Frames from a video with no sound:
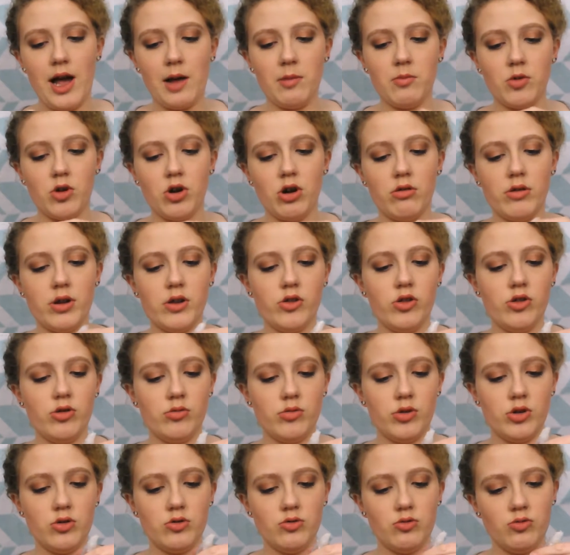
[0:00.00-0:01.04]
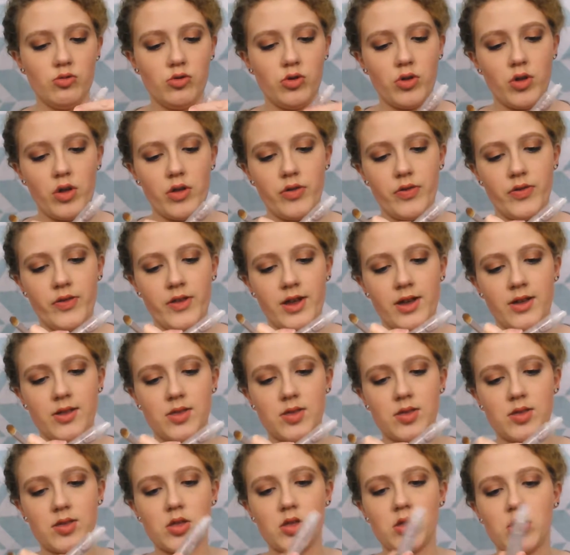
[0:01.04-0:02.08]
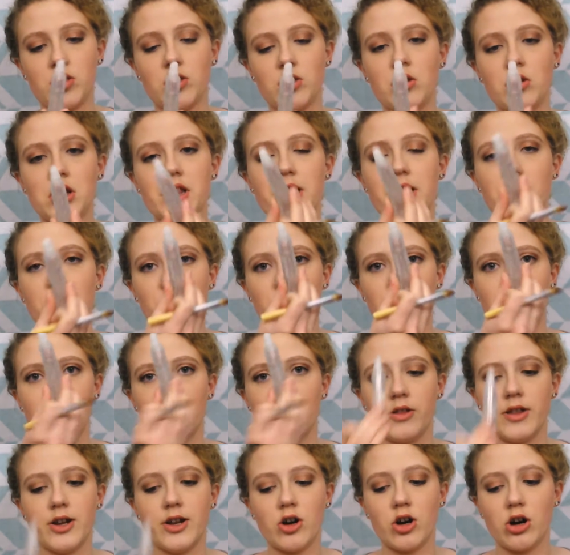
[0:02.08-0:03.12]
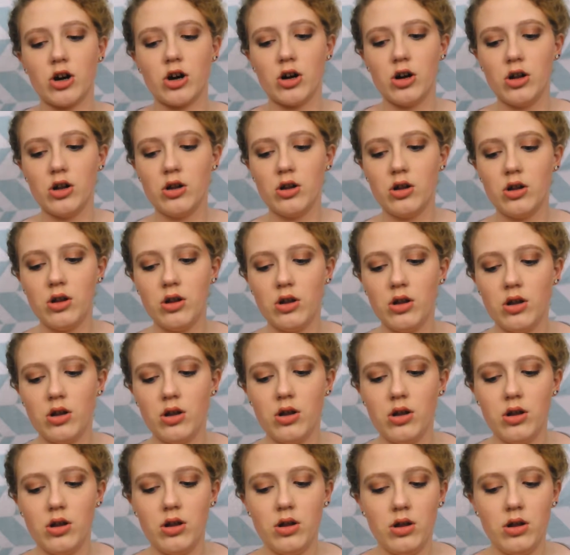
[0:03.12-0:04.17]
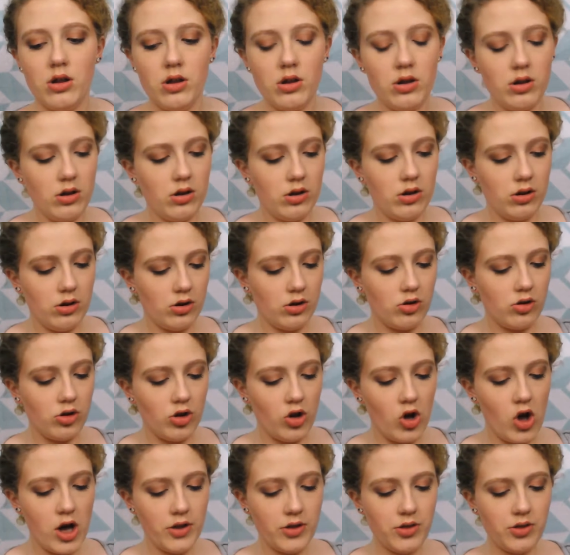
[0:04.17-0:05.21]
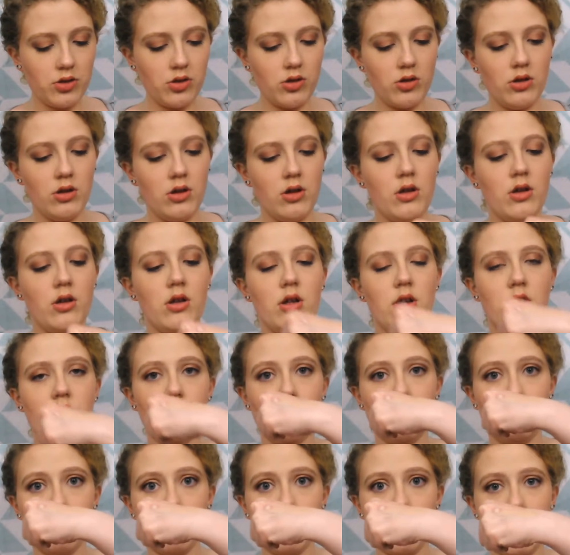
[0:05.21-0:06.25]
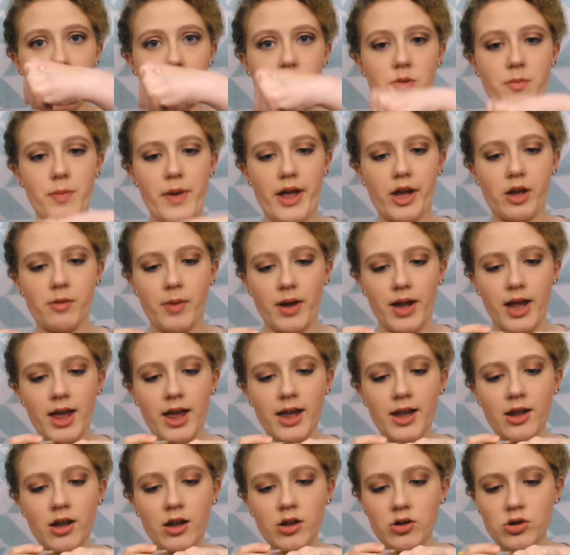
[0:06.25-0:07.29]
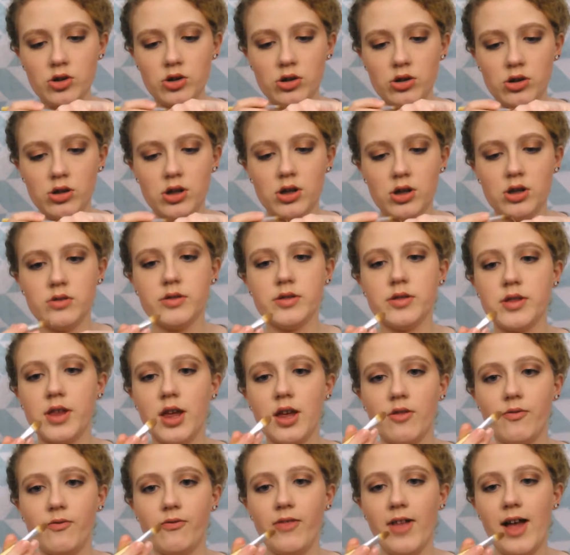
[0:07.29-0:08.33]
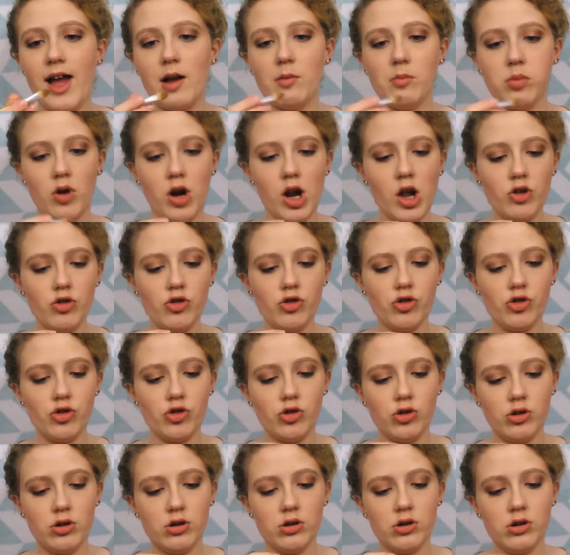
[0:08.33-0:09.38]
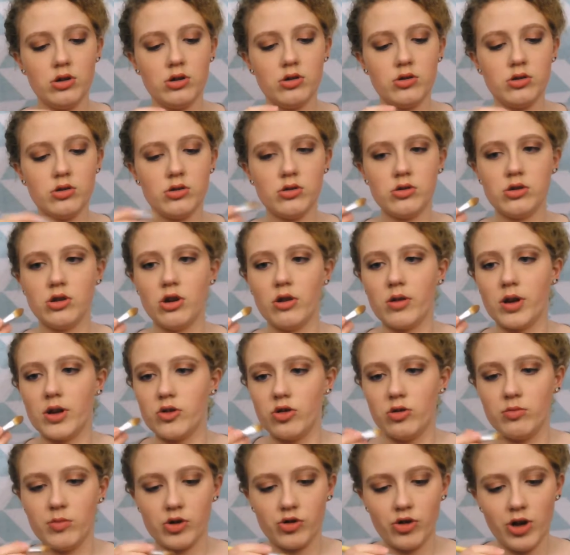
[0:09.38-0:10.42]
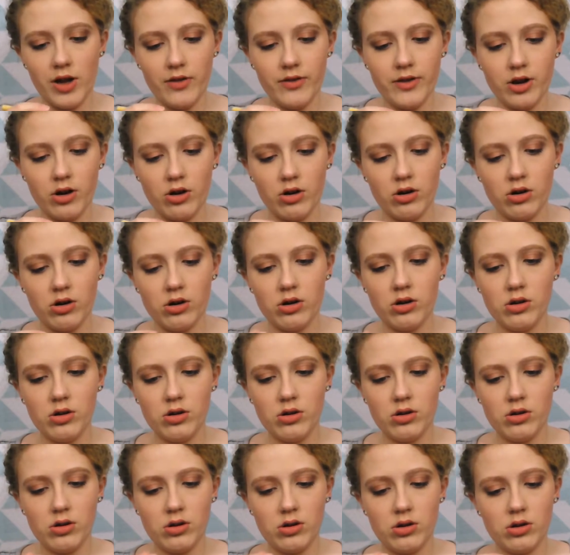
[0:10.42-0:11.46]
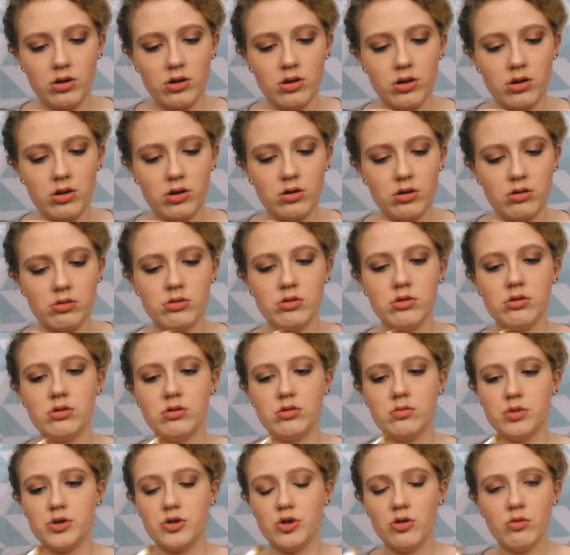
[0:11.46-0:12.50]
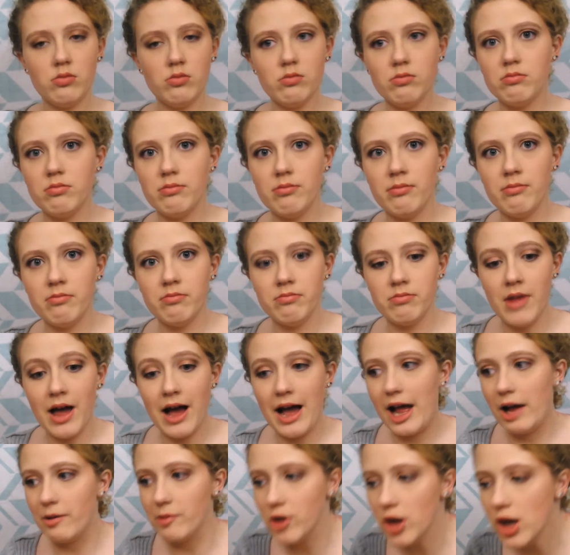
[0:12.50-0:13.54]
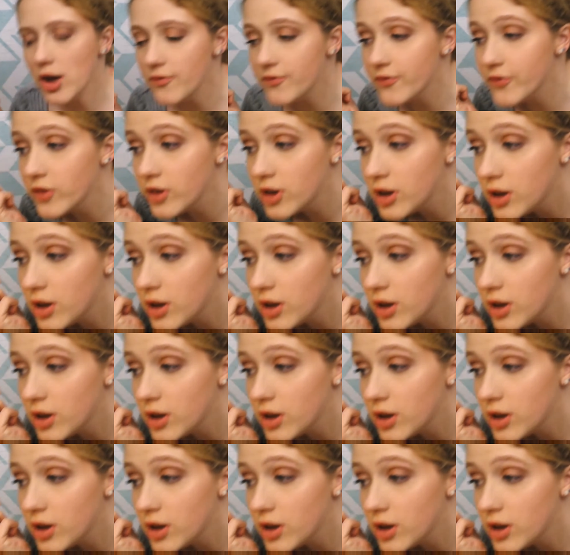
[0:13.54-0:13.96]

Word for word: I'm going to use this clear glitter gloss and just put it on the back of my hand. Take a flat brush. Don't get too much on there, but don't not have enough.